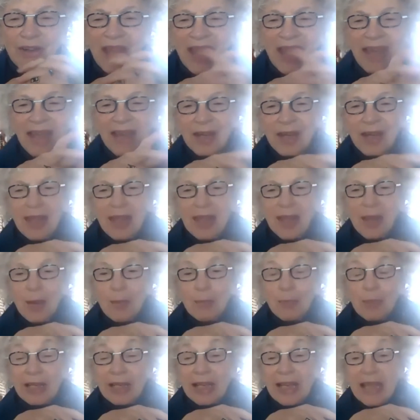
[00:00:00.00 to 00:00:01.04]
and
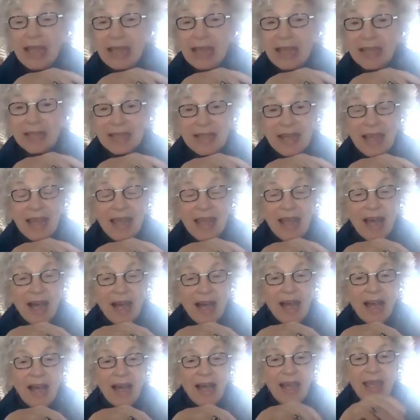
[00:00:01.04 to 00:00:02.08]
pleased.
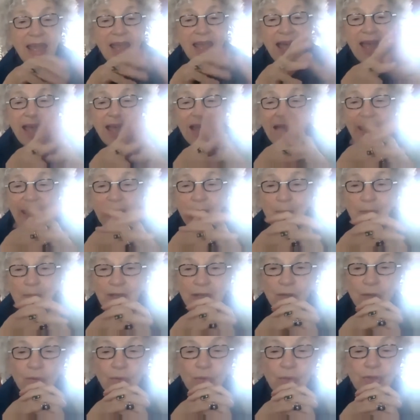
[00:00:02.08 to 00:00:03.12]
I am
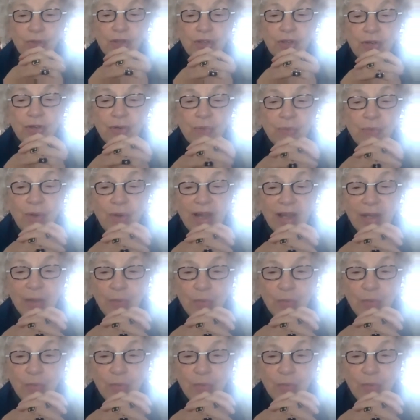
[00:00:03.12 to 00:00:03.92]
an older white